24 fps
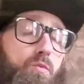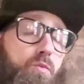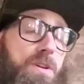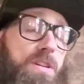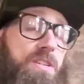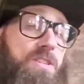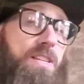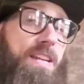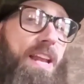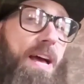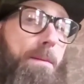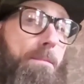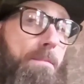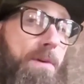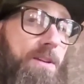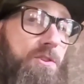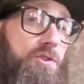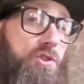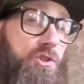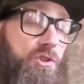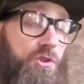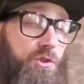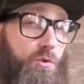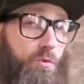the reason I
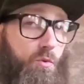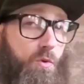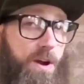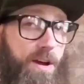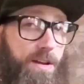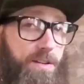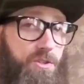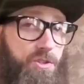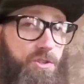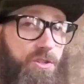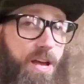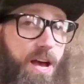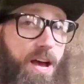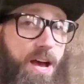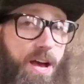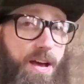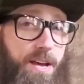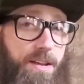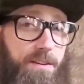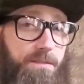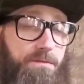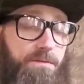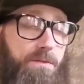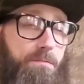mention the right
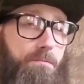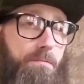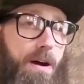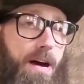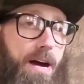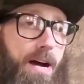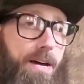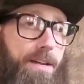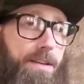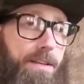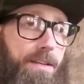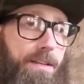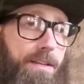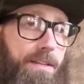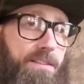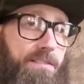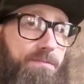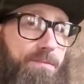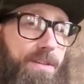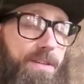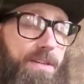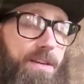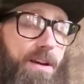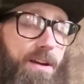side of the body
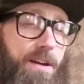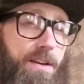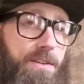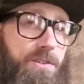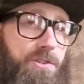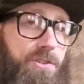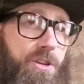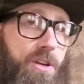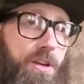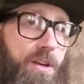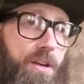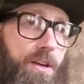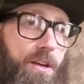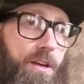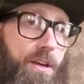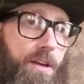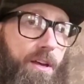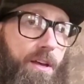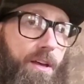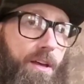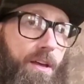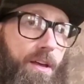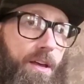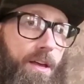is because
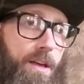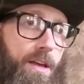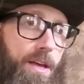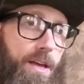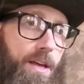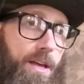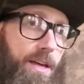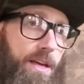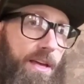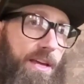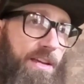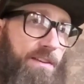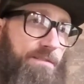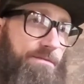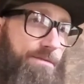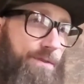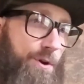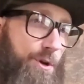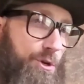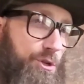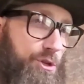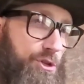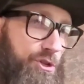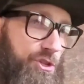in
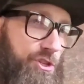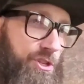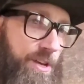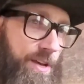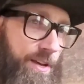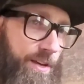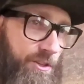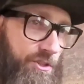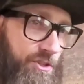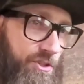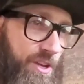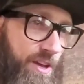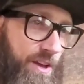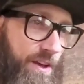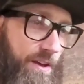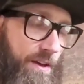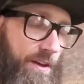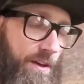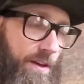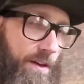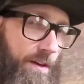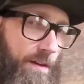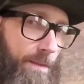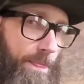verse 6,
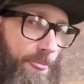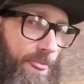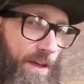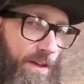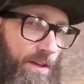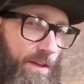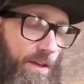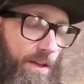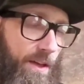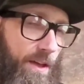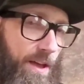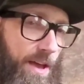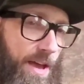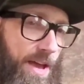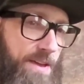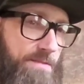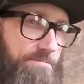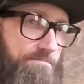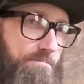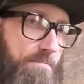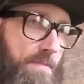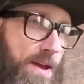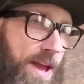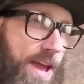
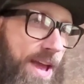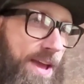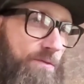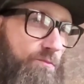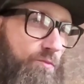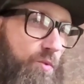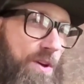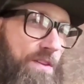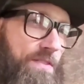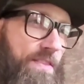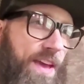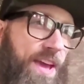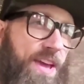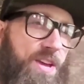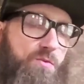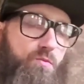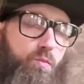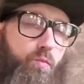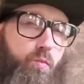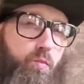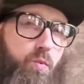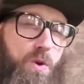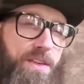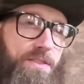a man with
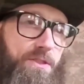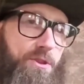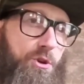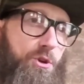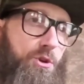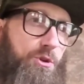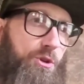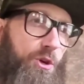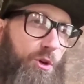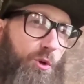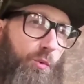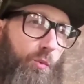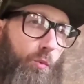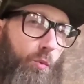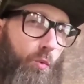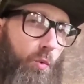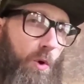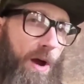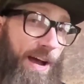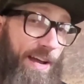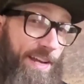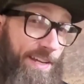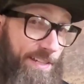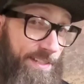a withered
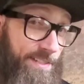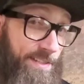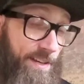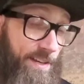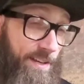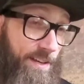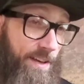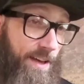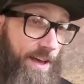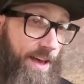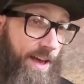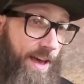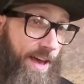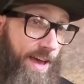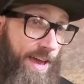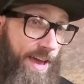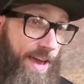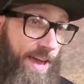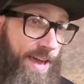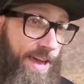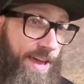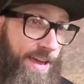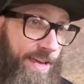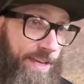right
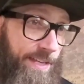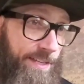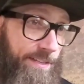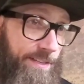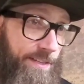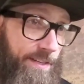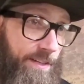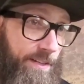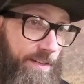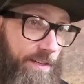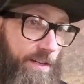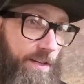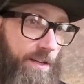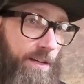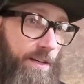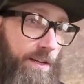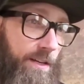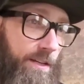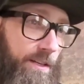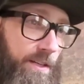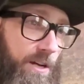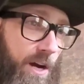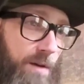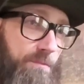hand
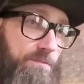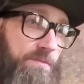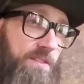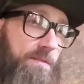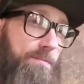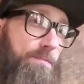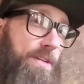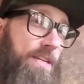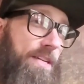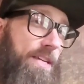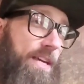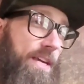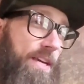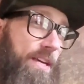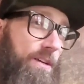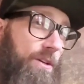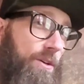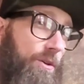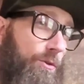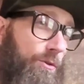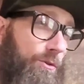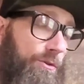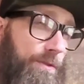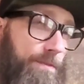comes to be
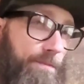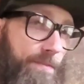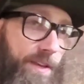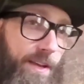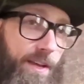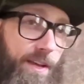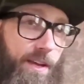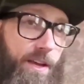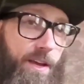healed.